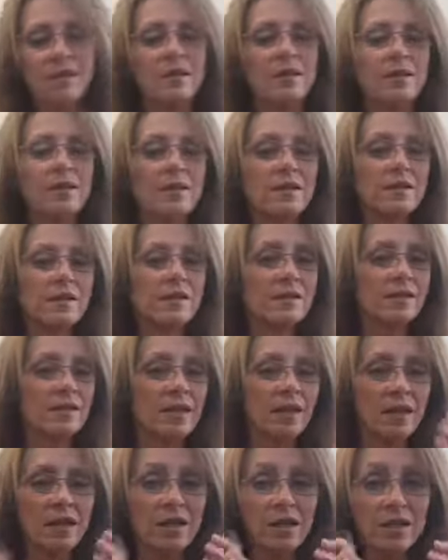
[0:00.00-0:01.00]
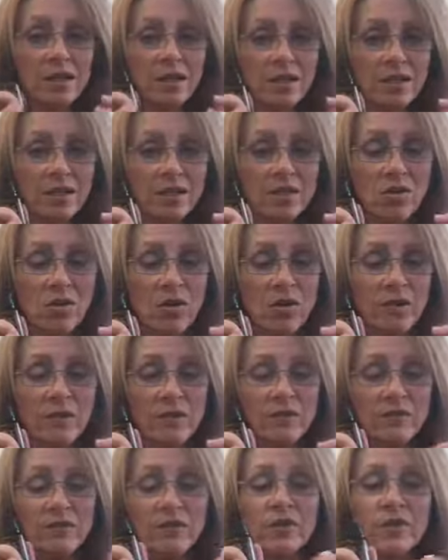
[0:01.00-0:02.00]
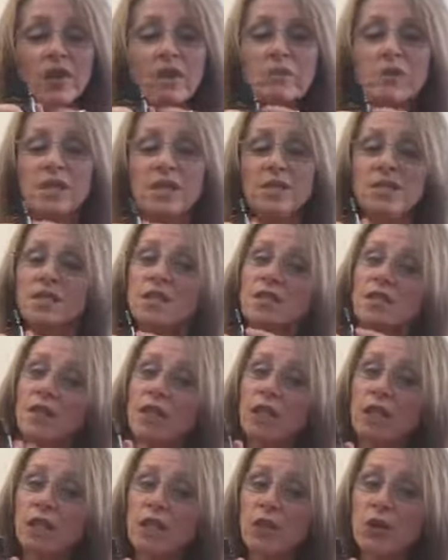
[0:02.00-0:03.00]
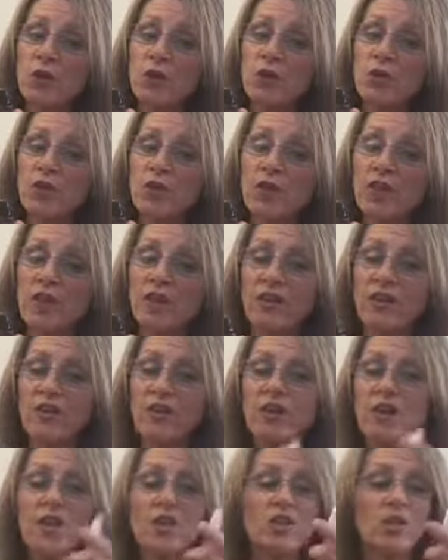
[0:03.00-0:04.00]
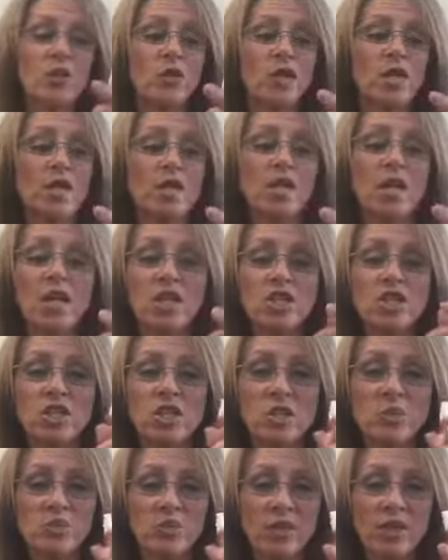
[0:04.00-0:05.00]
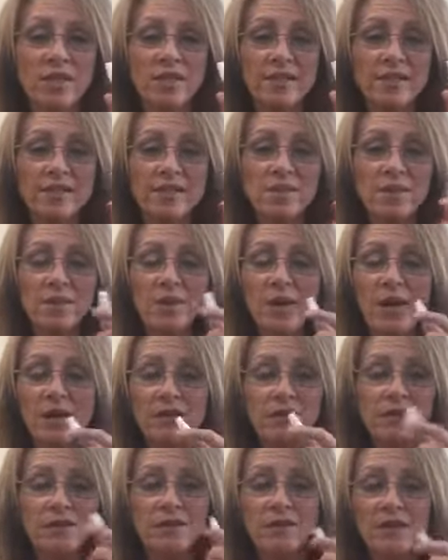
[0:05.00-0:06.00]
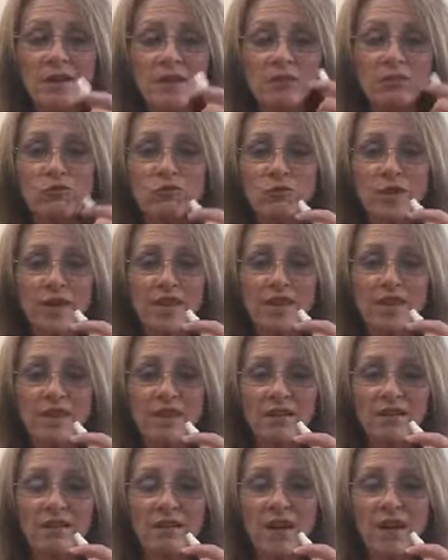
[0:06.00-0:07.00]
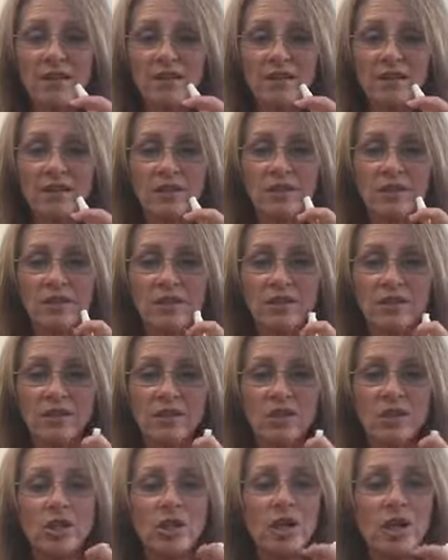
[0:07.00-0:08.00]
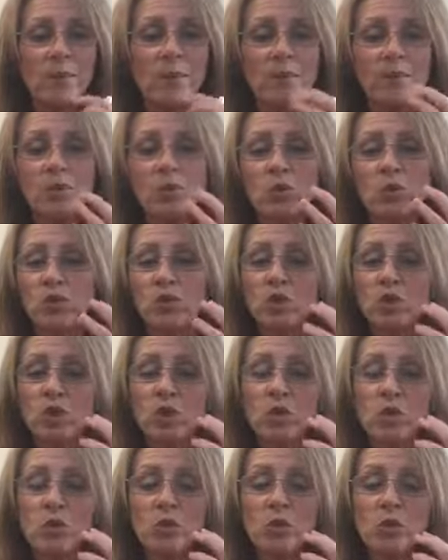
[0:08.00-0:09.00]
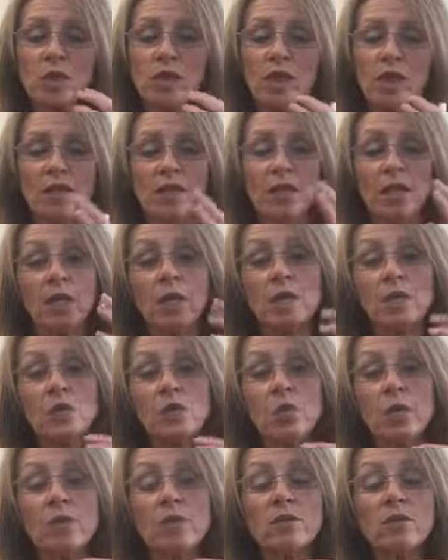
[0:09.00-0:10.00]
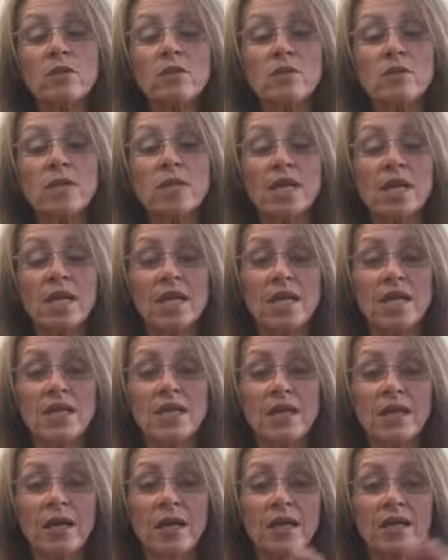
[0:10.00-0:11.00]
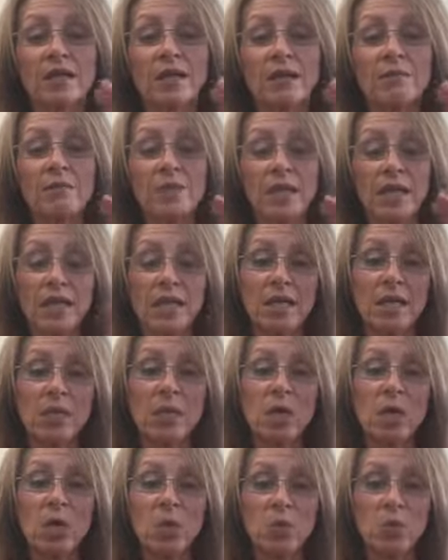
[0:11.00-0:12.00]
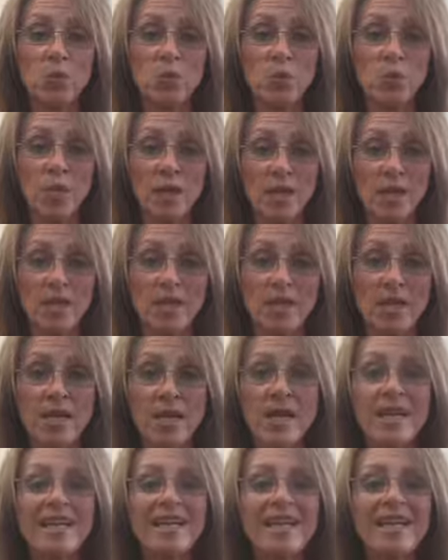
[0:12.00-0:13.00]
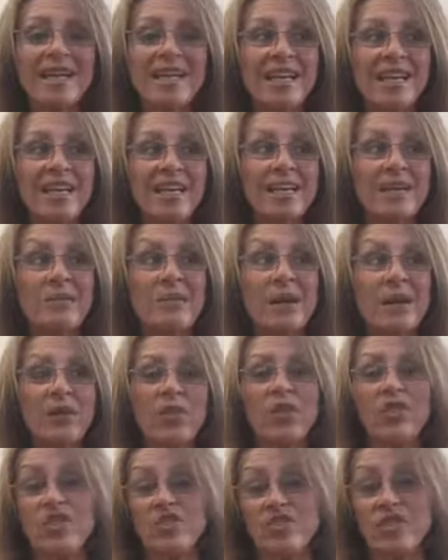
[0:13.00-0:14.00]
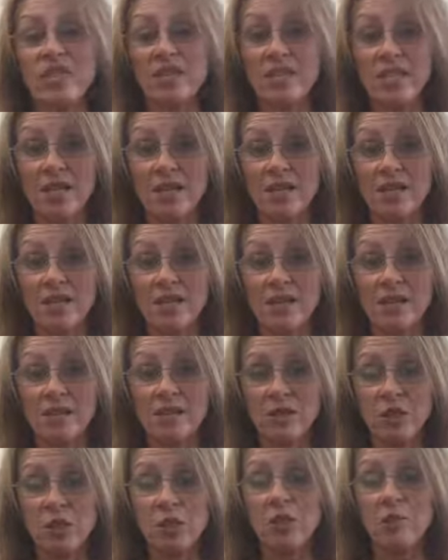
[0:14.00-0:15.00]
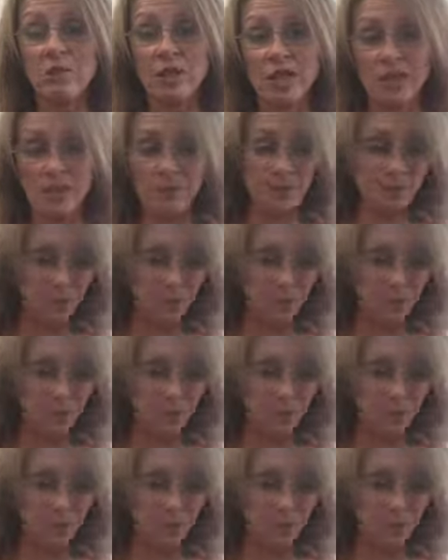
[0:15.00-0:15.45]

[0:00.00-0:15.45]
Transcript: On Guard is awesome for that because of the clove in there. So they can actually spray this little bottle right there on their gums or their tooth, and it's going to take that pain away in about 30 seconds to a minute.